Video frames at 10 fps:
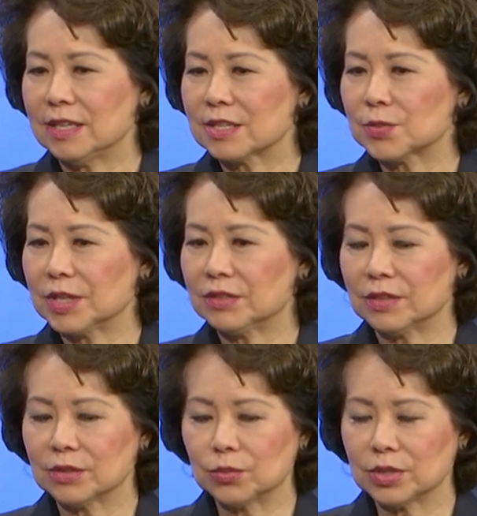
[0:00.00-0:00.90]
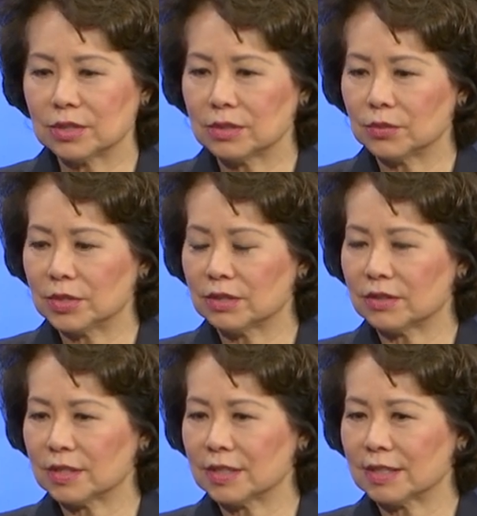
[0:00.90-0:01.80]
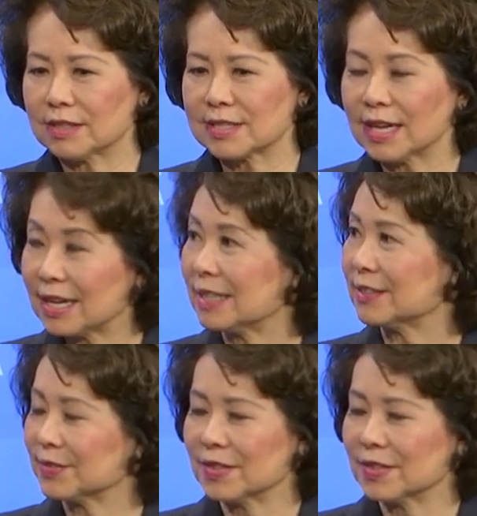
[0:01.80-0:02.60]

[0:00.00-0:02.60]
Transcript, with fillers: it is with a, with a, a sigh